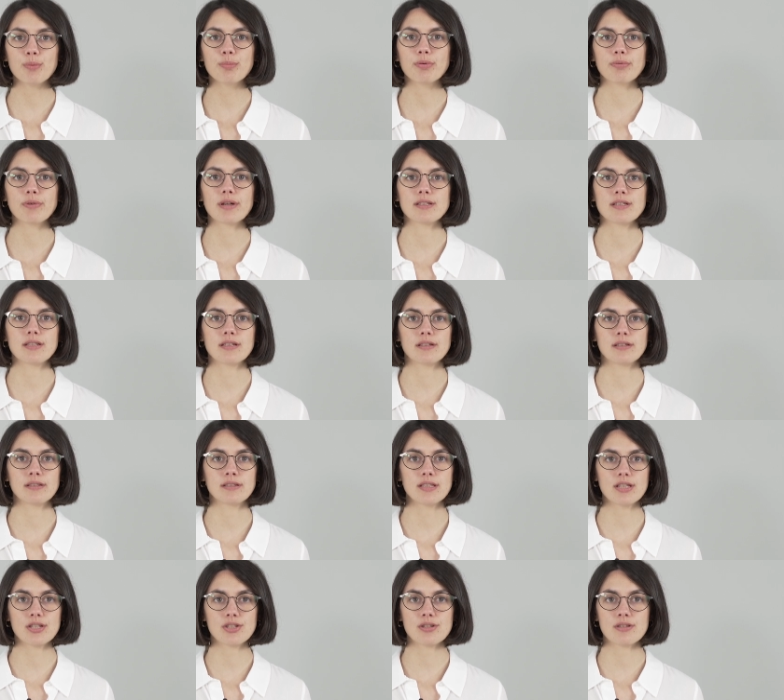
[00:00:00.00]
operating
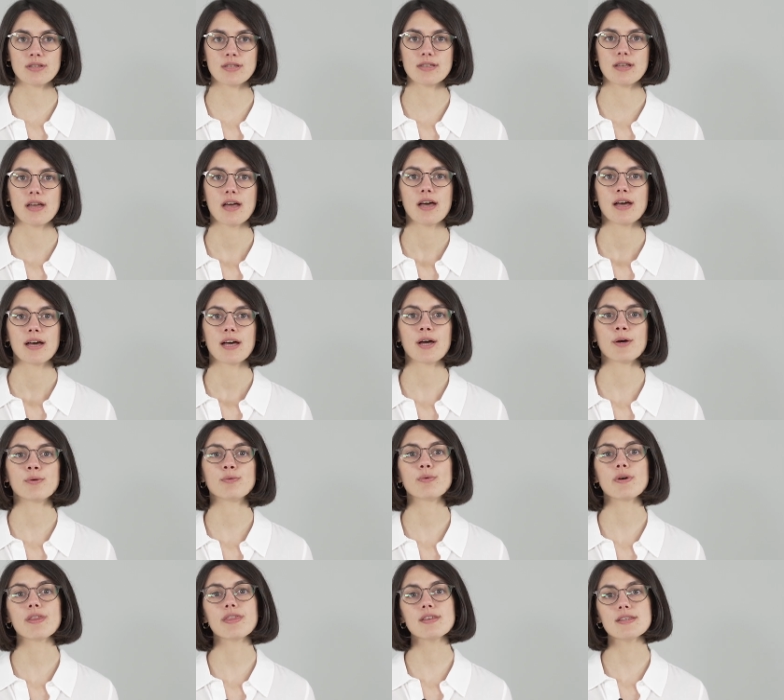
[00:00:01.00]
conditions
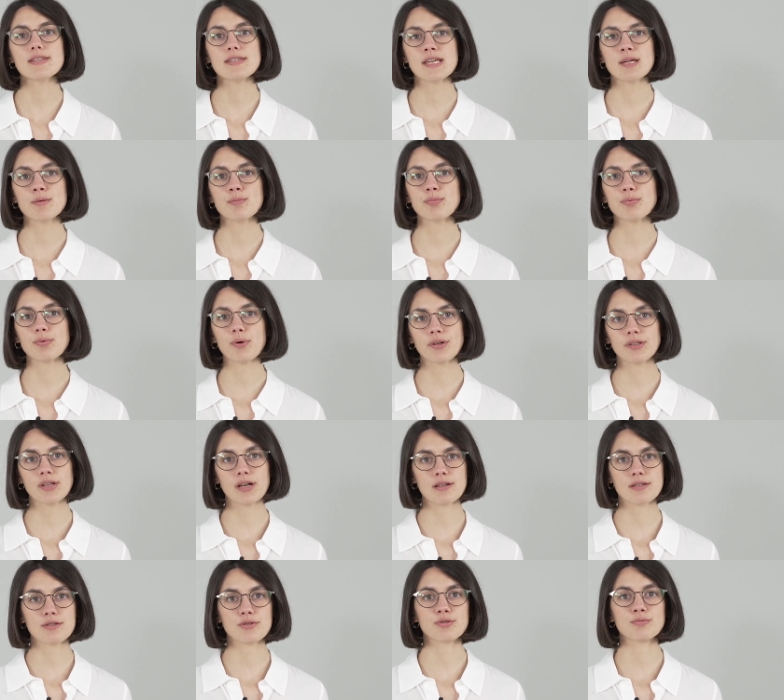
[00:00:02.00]
and with the same
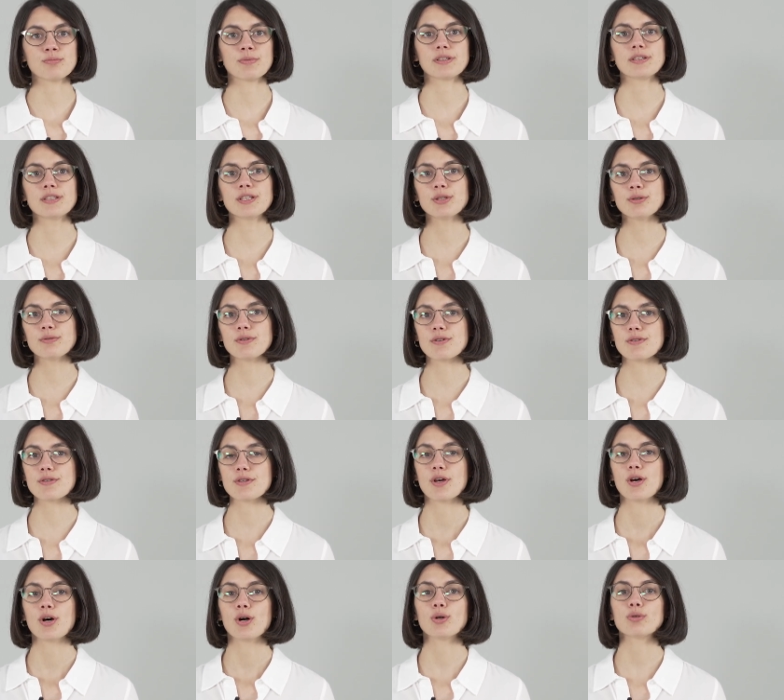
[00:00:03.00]
products or materials
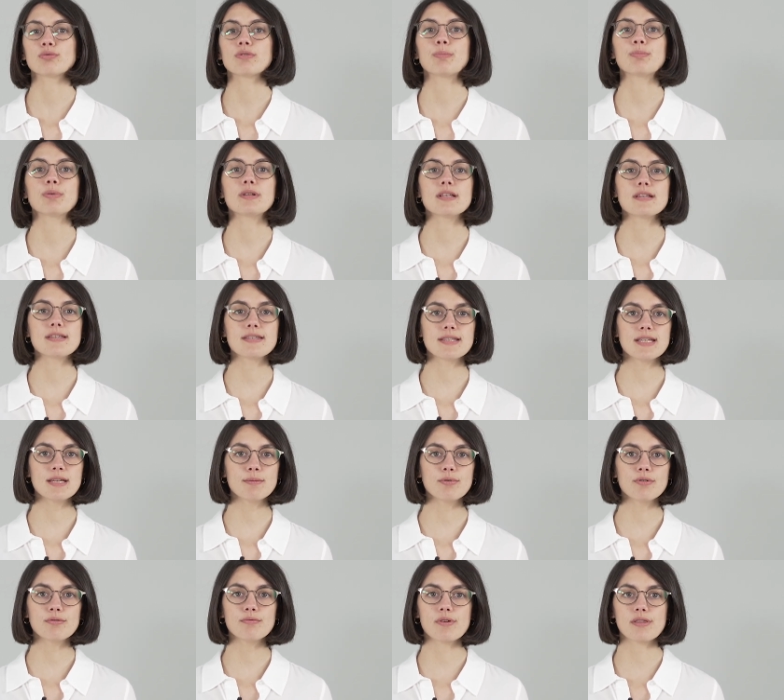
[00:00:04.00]
or a
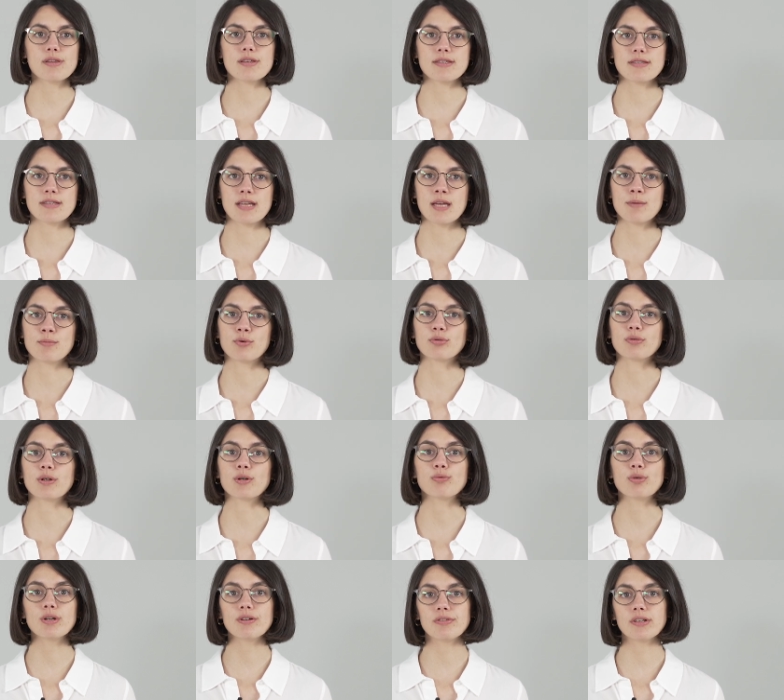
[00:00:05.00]
placebo with the same or
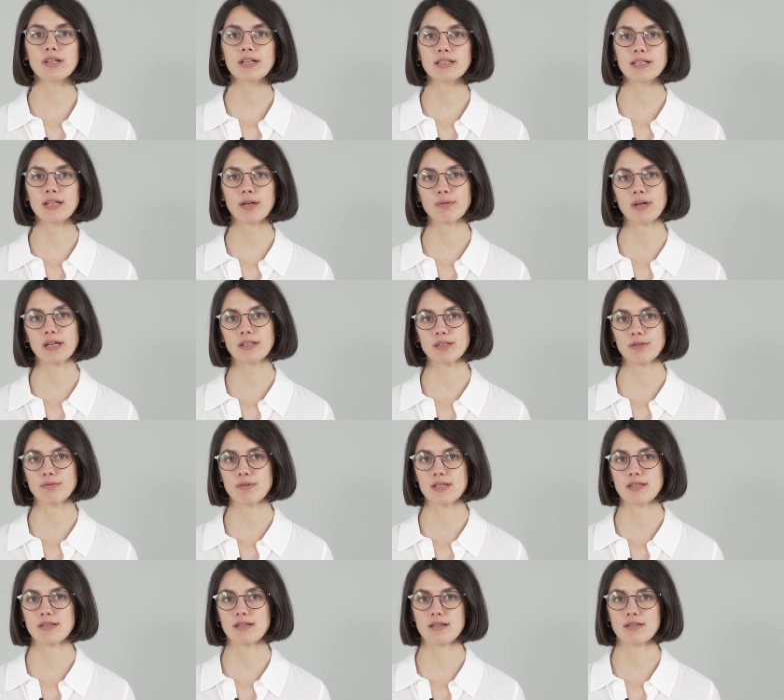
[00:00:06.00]
equivalent
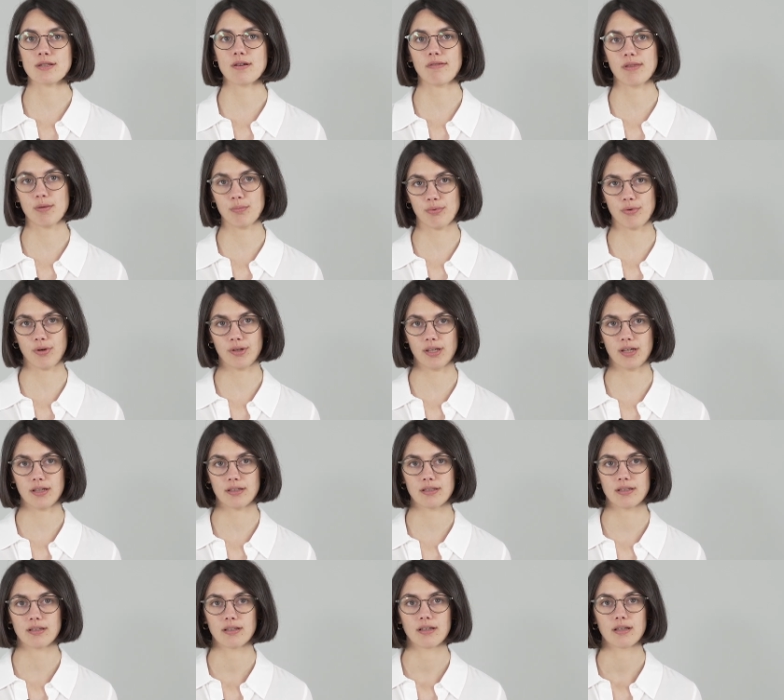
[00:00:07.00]
characteristics of the
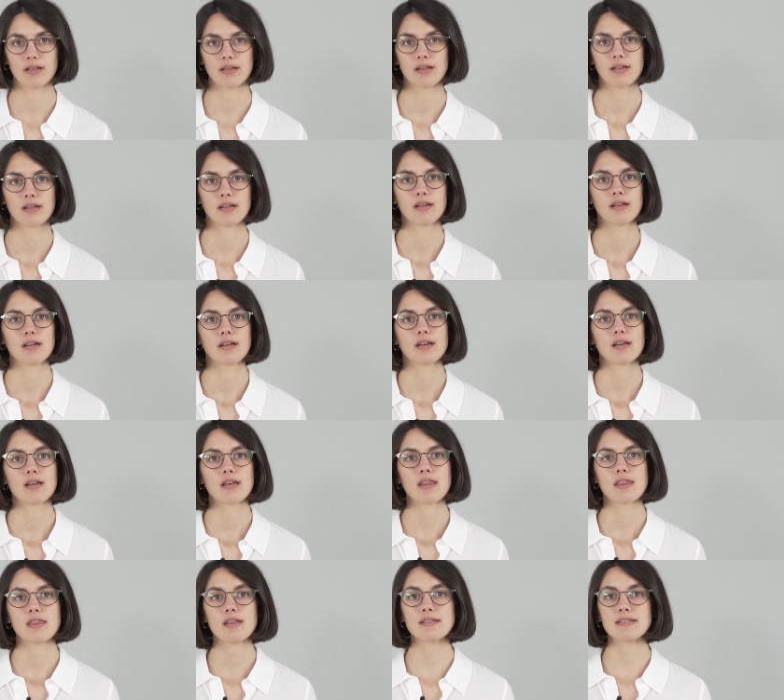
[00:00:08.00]
product.
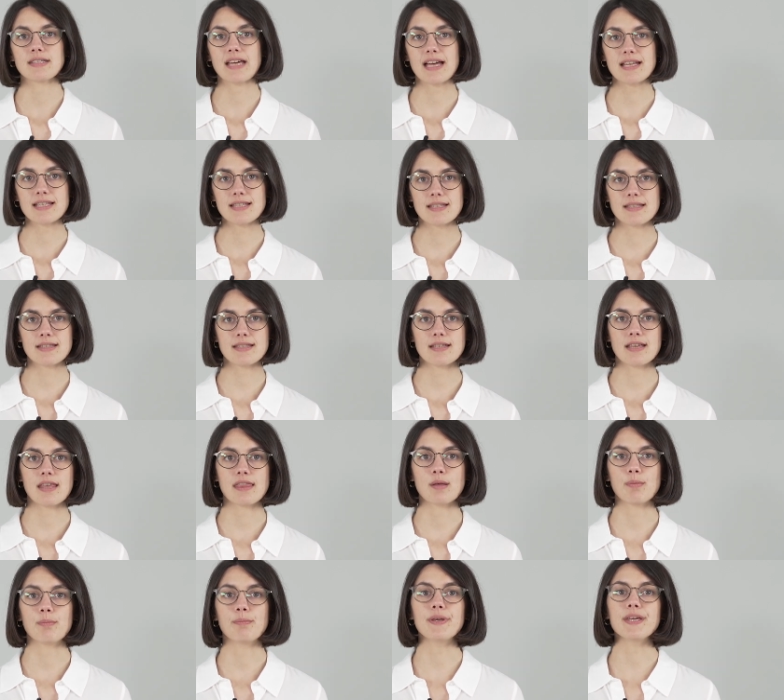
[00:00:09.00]
The tests
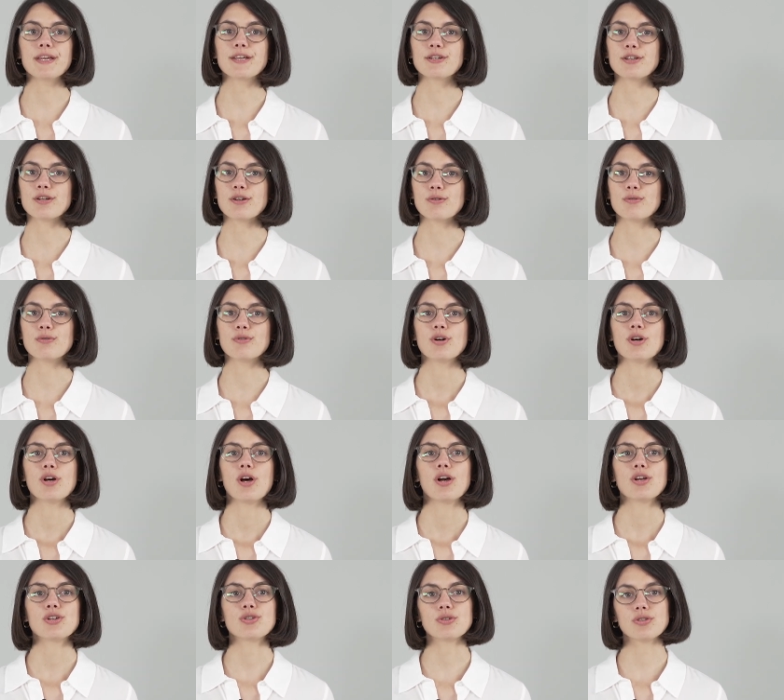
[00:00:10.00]
in the P Q
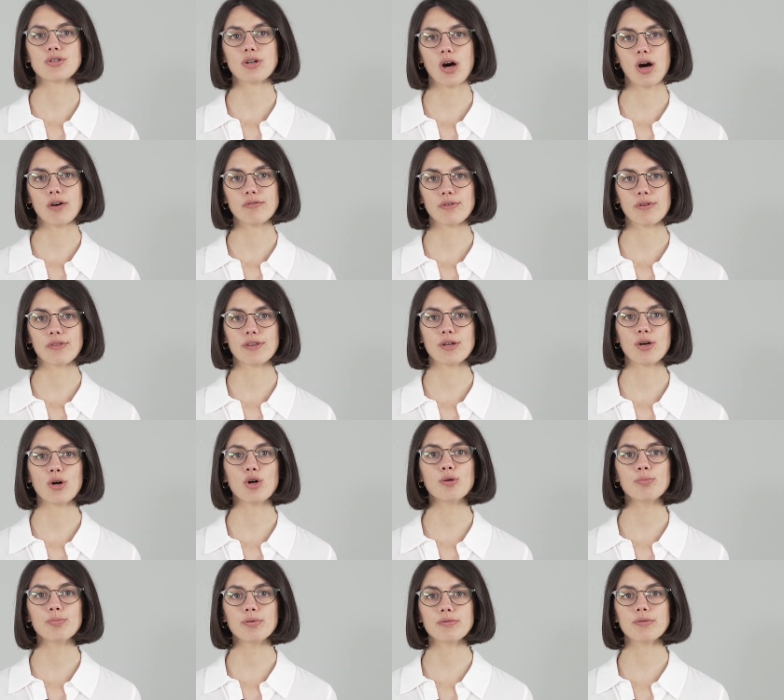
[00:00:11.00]
should cover the
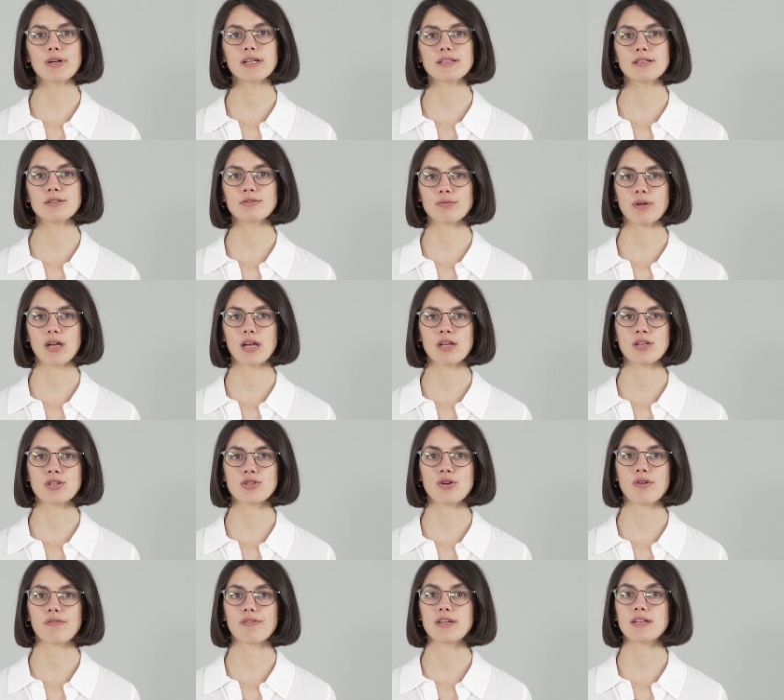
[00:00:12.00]
operating
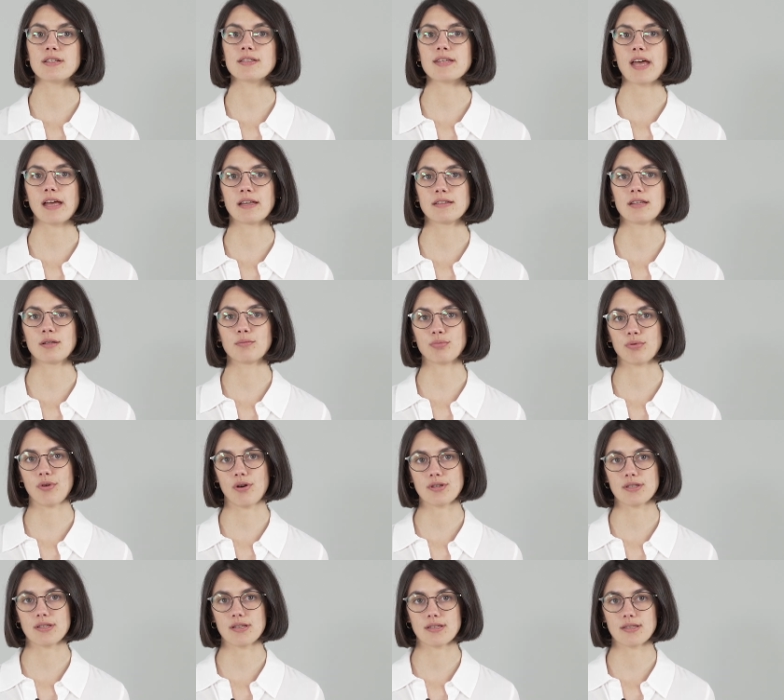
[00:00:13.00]
range of the intended
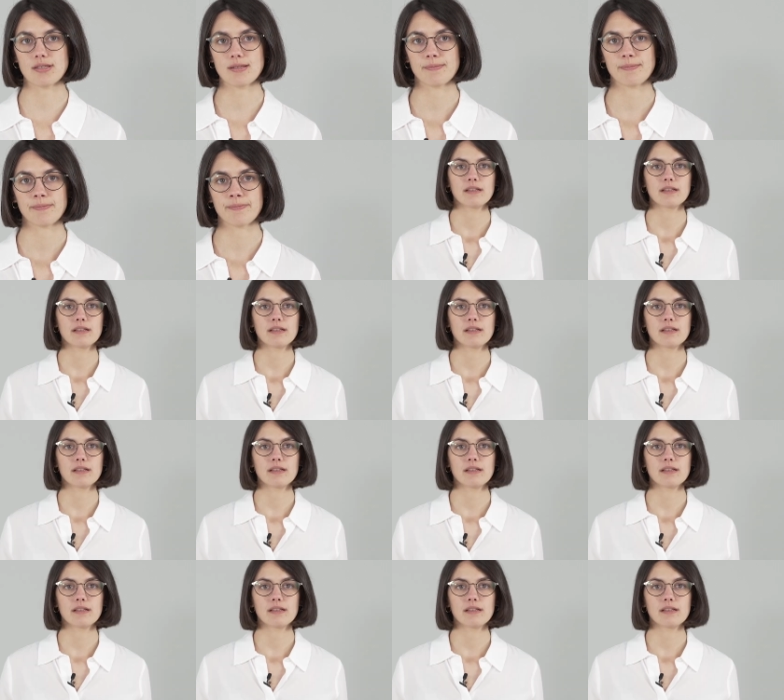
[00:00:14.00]
process.